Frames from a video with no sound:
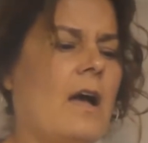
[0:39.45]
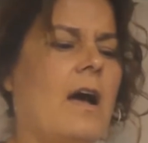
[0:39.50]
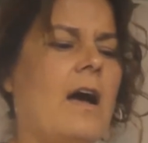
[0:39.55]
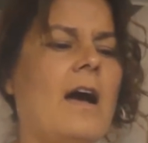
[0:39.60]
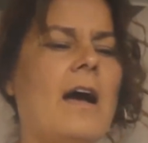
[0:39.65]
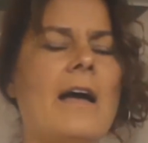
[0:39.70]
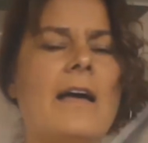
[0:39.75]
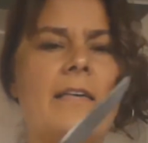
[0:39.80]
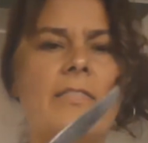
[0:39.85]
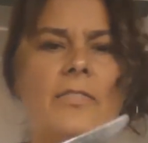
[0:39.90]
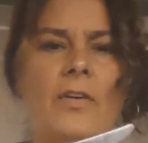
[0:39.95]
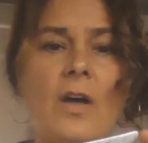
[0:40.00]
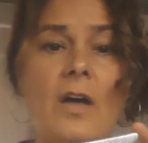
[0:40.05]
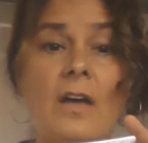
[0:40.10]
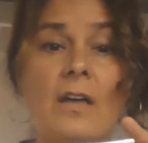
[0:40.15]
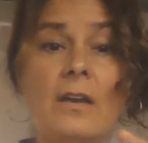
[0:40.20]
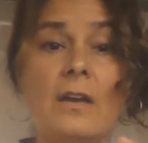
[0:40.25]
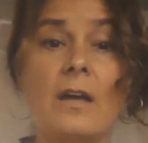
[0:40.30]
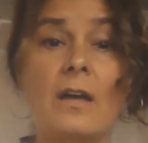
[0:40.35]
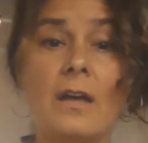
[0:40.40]
I
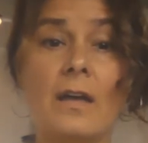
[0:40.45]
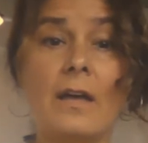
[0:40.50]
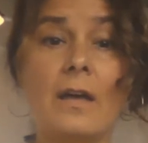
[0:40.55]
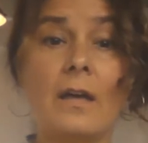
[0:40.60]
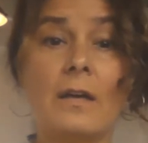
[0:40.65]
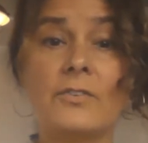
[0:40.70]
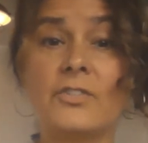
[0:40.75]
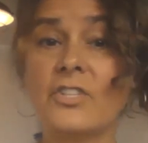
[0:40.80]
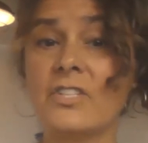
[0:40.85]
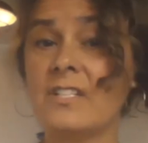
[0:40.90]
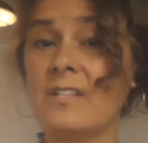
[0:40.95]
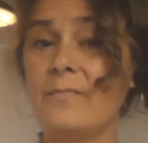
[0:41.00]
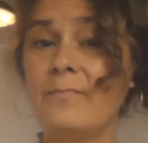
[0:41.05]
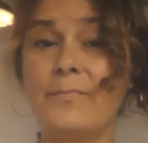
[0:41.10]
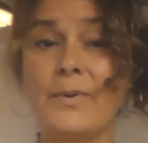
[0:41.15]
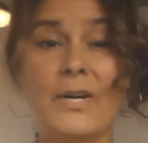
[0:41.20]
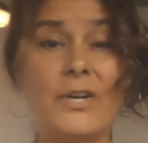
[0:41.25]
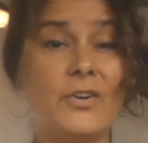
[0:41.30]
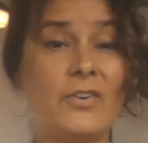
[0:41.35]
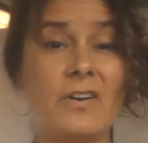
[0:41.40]
thought just a
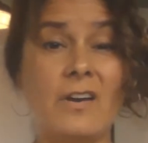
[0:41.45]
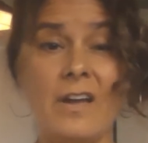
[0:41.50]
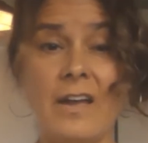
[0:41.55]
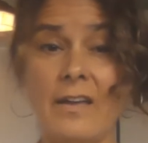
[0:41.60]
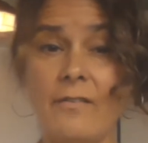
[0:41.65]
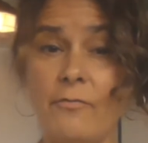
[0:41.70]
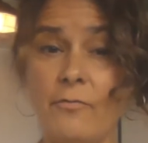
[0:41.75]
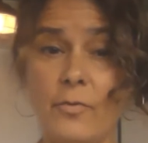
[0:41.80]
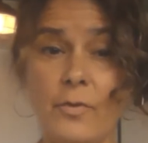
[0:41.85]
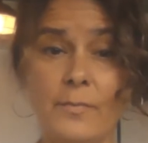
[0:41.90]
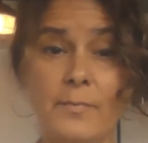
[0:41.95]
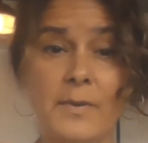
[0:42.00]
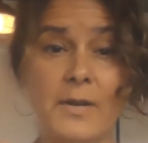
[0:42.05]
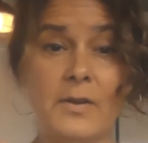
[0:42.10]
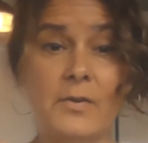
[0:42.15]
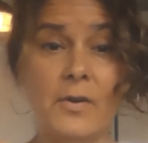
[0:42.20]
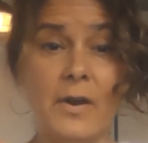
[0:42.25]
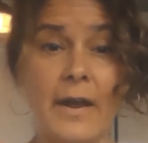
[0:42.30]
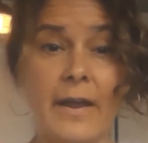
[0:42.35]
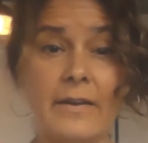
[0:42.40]
butter knife would be
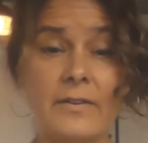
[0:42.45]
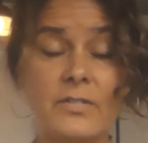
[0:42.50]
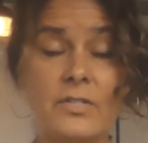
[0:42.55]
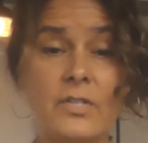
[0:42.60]
great.